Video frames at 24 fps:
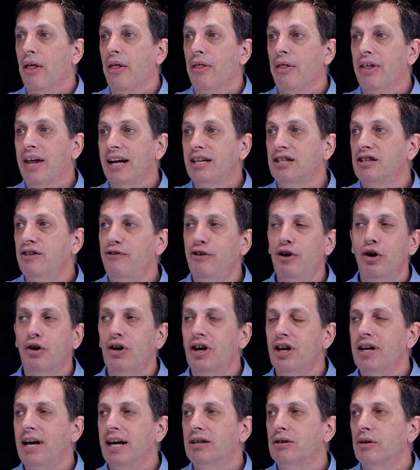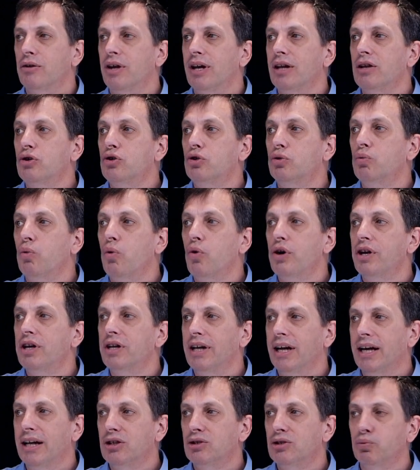The Activio connector then
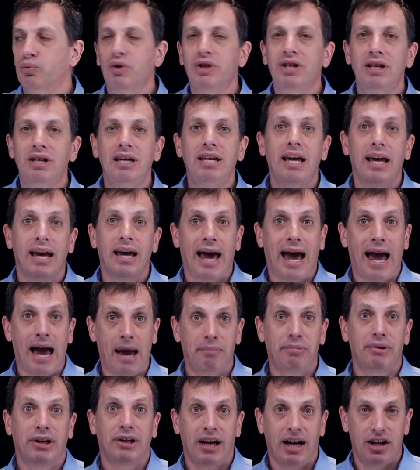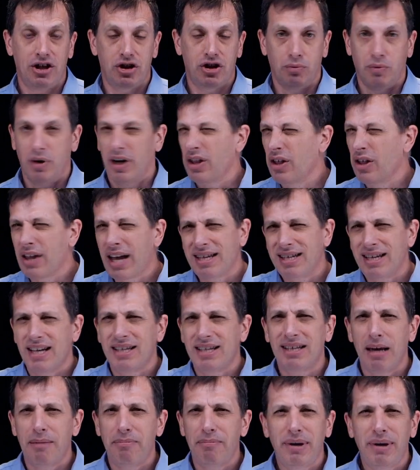coordinates with the application, whether that's
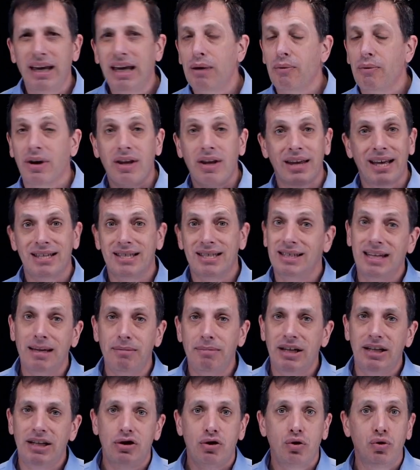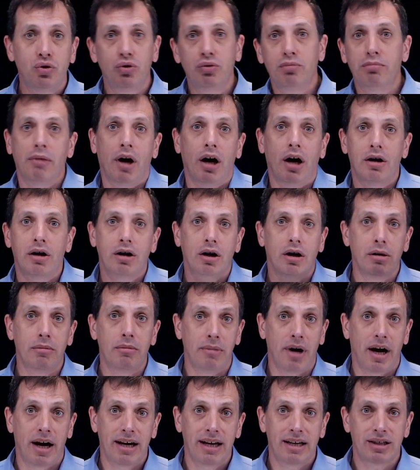SAP, whether that's DB2, Mongo,
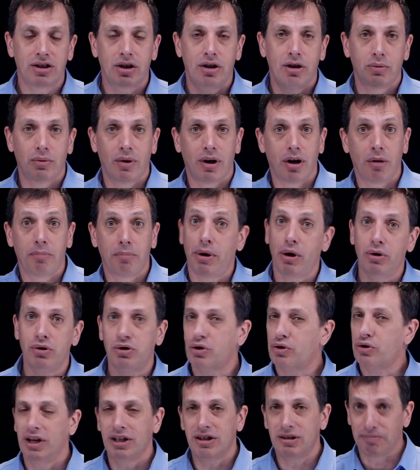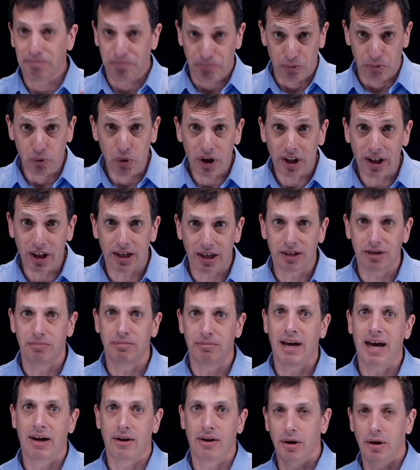MySQL, Postgres, really doesn't
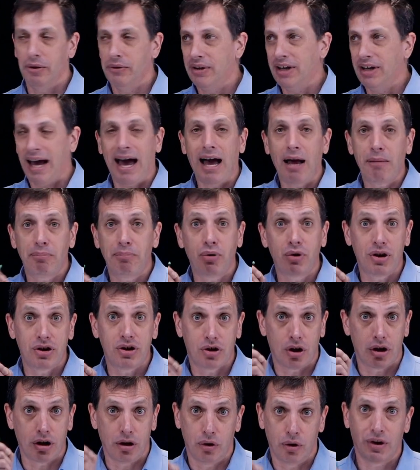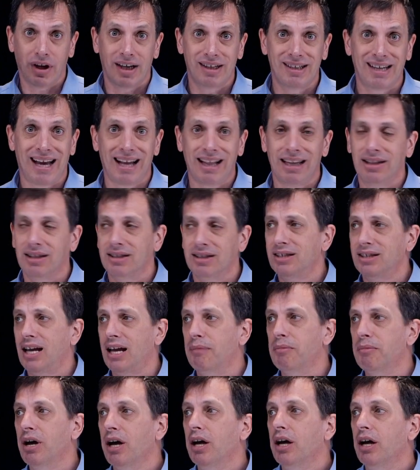matter. The output is going to look exactly the
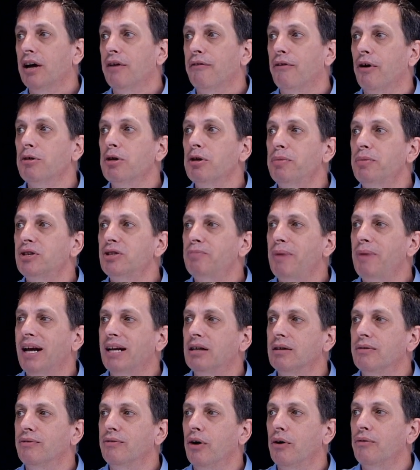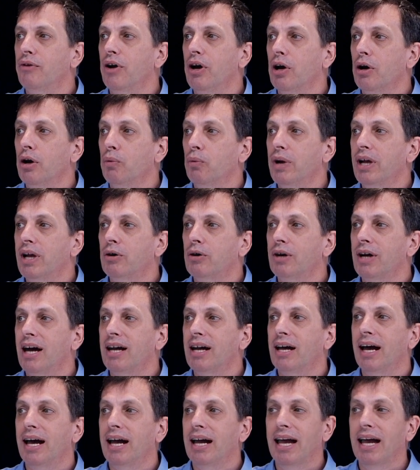same from the perspective of we
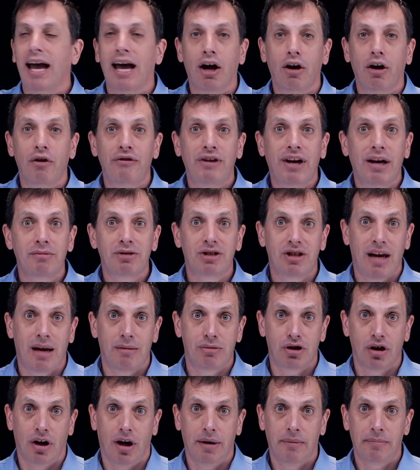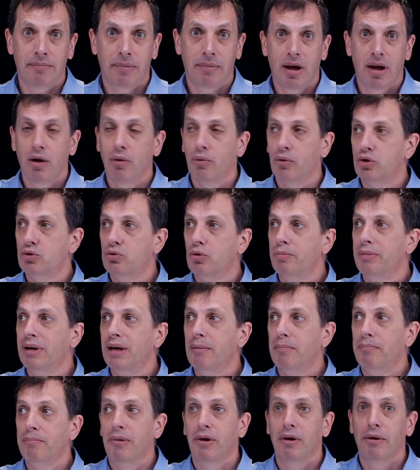create a LVM snapshot, which will be
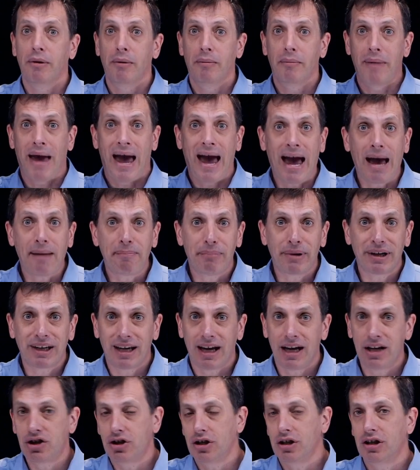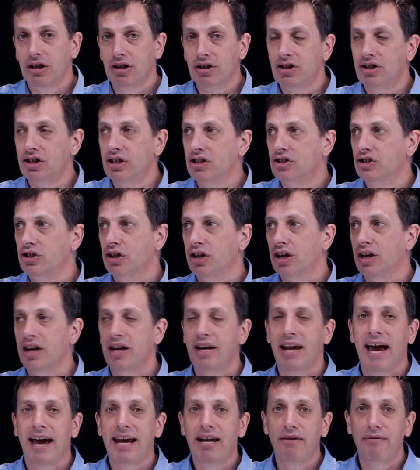an application-consistent
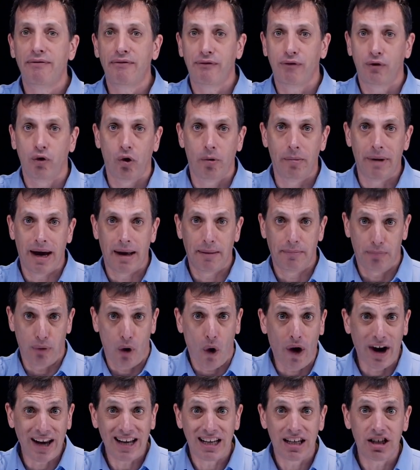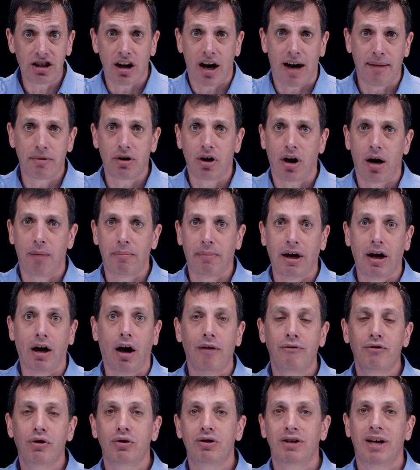native format point-in-time copy
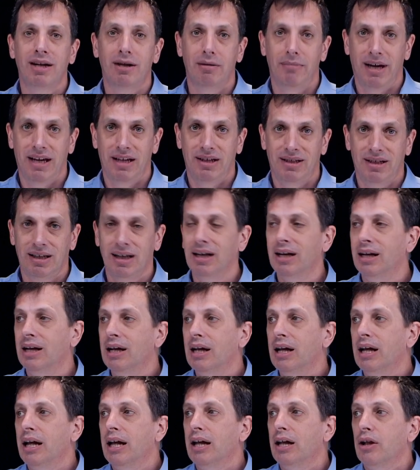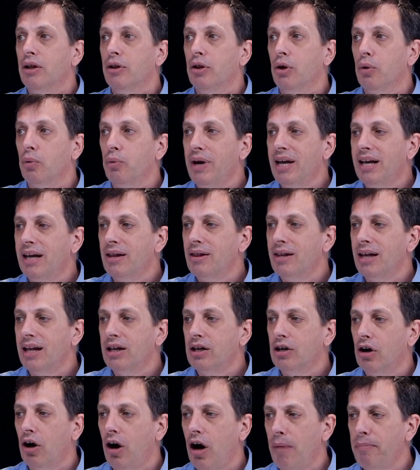of your database that we can then
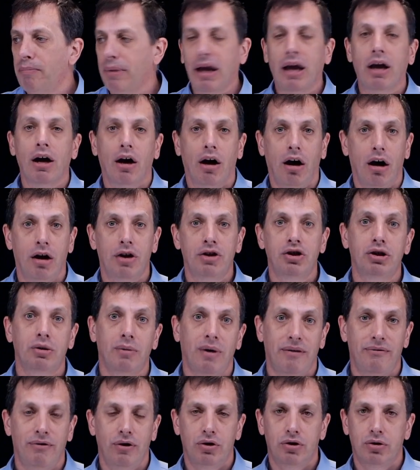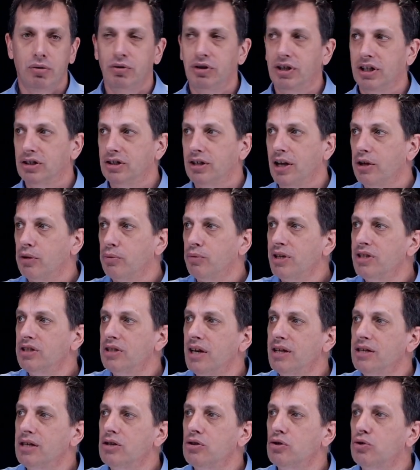copy onto our virtual disk. Now, the reason
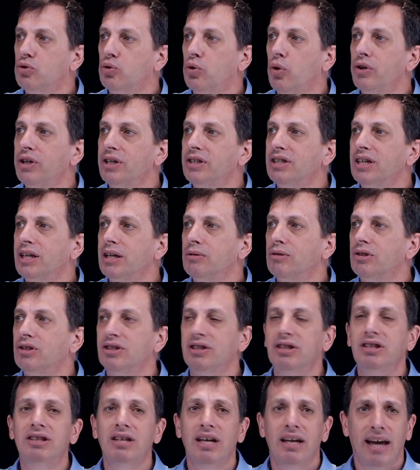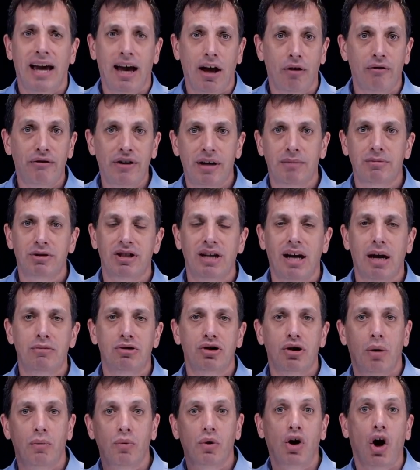I didn't draw this here is this LVM
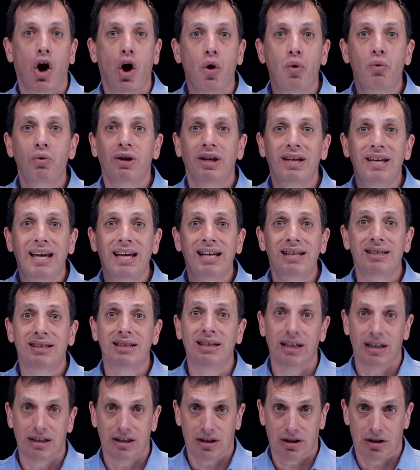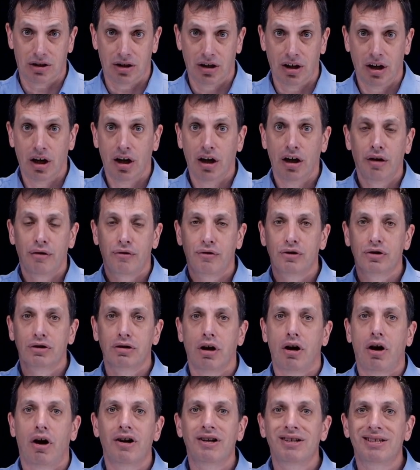snapshot will only exist for
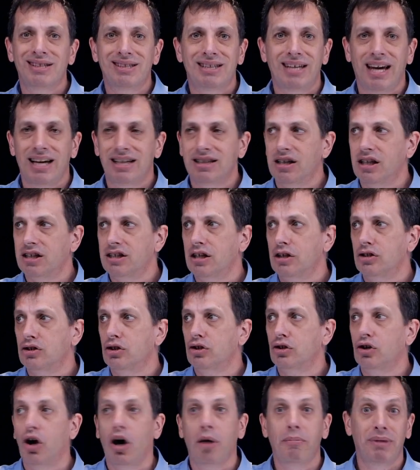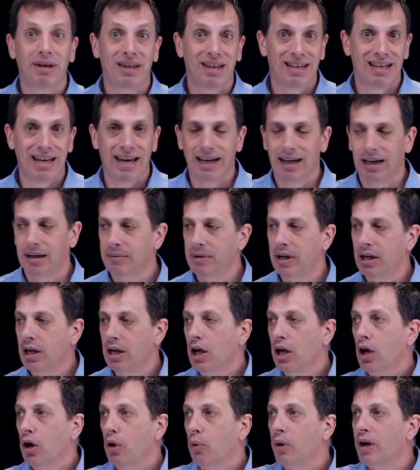as long as it takes us to copy the data.
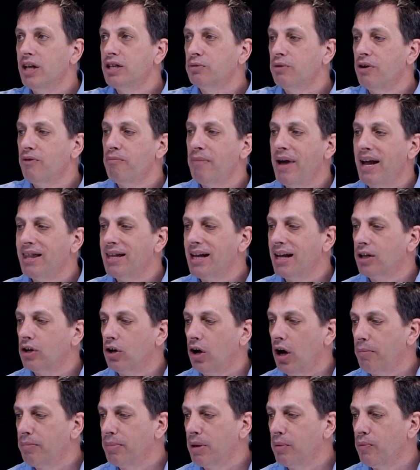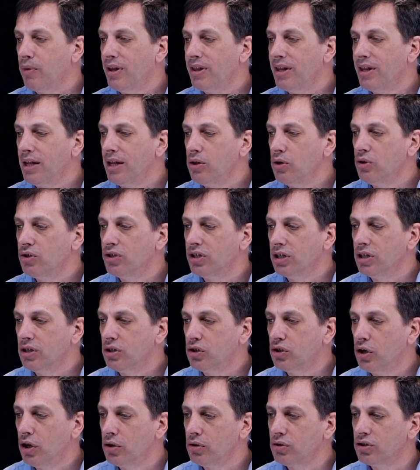Once we've made that copy, we then use an
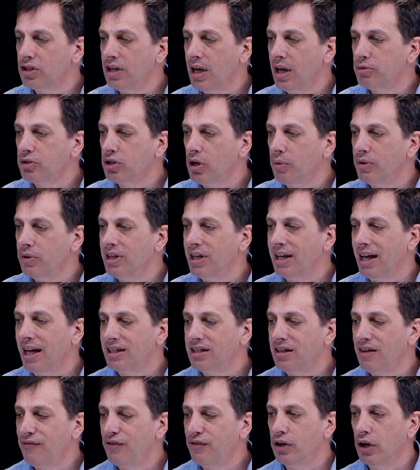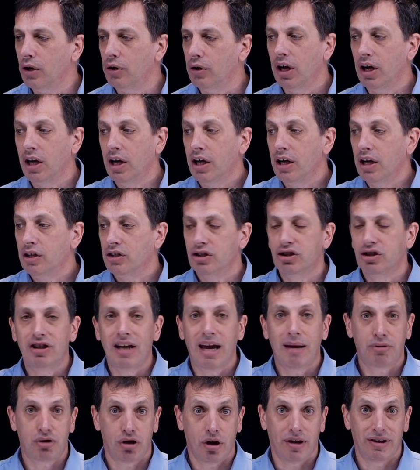internal snapshot within Actifio to
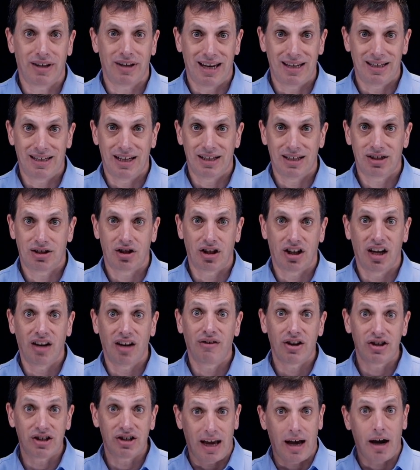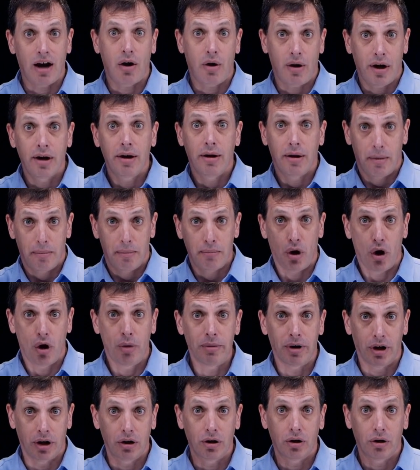snapshot that disk to give us our
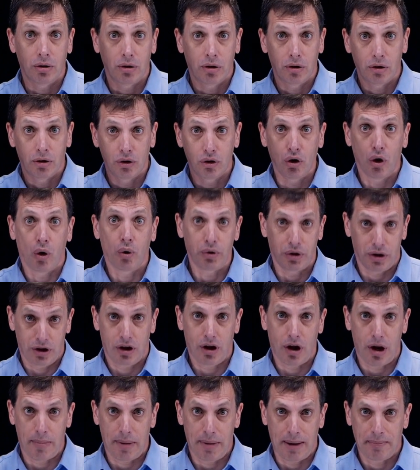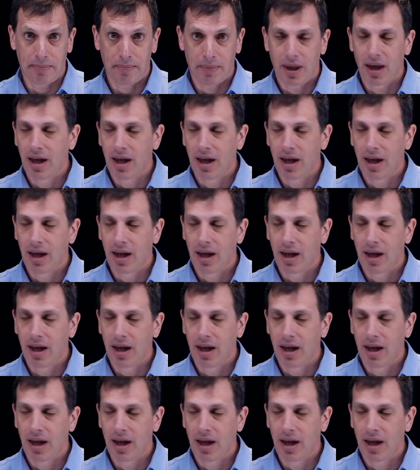permanent golden copy.